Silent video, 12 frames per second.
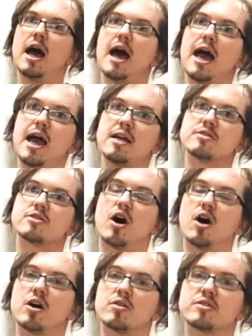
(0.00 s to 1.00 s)

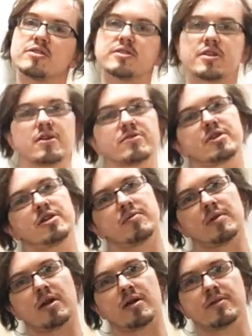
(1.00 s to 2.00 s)
hands-on skills that you will
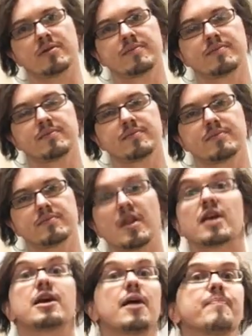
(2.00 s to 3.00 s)
learn.
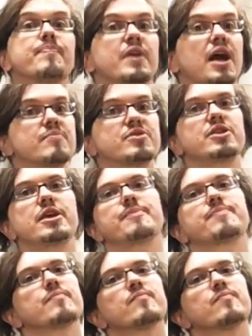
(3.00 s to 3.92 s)
Come see.